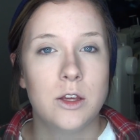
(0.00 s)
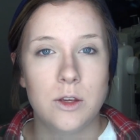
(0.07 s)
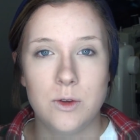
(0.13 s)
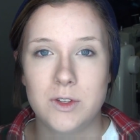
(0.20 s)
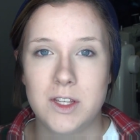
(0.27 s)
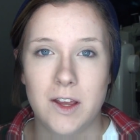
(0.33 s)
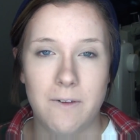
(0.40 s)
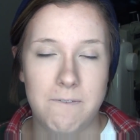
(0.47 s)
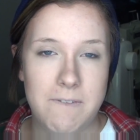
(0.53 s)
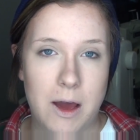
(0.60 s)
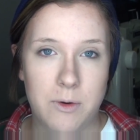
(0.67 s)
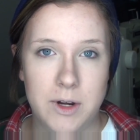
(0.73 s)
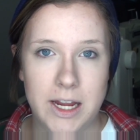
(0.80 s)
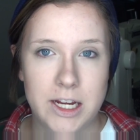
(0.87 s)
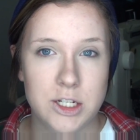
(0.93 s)
using
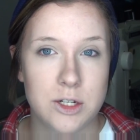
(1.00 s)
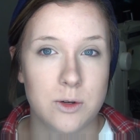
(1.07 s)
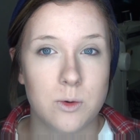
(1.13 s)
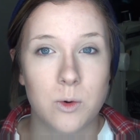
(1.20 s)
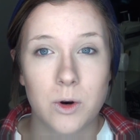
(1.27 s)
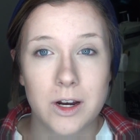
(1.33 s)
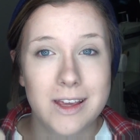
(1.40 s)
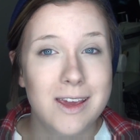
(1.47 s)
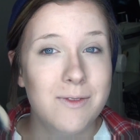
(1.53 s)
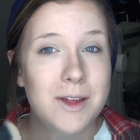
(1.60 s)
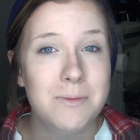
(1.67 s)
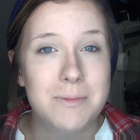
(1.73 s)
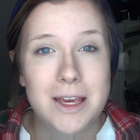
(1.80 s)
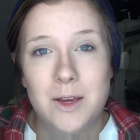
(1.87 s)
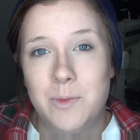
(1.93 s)
foundation or
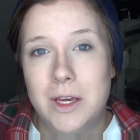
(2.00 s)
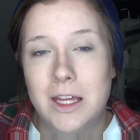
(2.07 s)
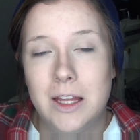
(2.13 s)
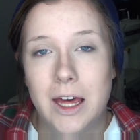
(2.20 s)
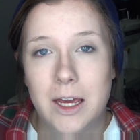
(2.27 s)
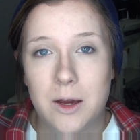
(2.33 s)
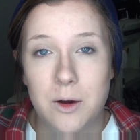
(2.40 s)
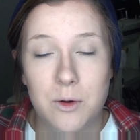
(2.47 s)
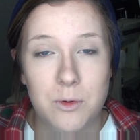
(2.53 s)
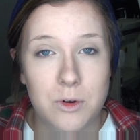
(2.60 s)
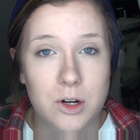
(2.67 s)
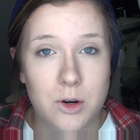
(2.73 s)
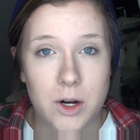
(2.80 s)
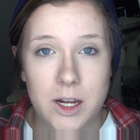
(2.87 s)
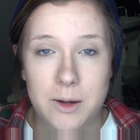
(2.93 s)
even maybe like
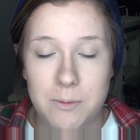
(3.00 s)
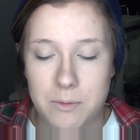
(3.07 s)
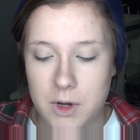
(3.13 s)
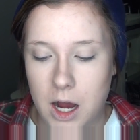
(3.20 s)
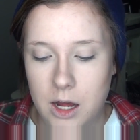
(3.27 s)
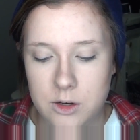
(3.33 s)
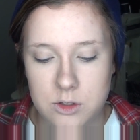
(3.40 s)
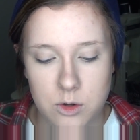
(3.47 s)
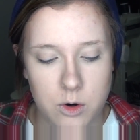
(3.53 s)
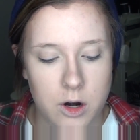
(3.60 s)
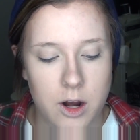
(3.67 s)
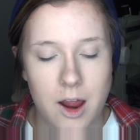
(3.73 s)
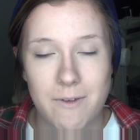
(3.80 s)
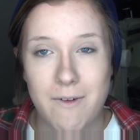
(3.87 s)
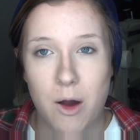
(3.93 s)
cream
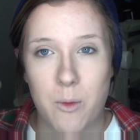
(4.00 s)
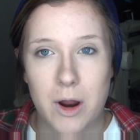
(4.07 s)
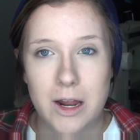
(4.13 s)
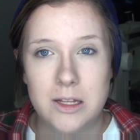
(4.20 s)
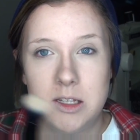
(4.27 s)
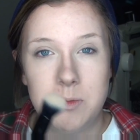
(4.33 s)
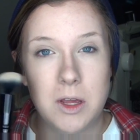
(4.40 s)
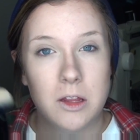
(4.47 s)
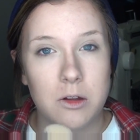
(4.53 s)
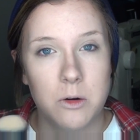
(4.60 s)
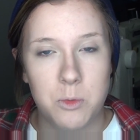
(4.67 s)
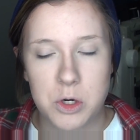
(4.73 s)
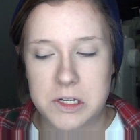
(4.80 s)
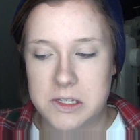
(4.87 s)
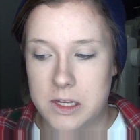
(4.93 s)
contour if I want it to be a little
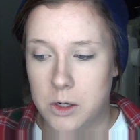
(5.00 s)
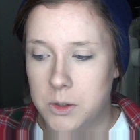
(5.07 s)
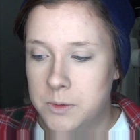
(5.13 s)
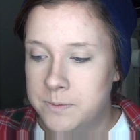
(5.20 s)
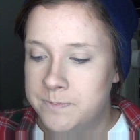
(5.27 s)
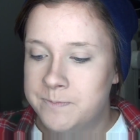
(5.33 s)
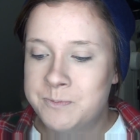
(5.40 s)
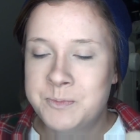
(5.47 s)
more subtle.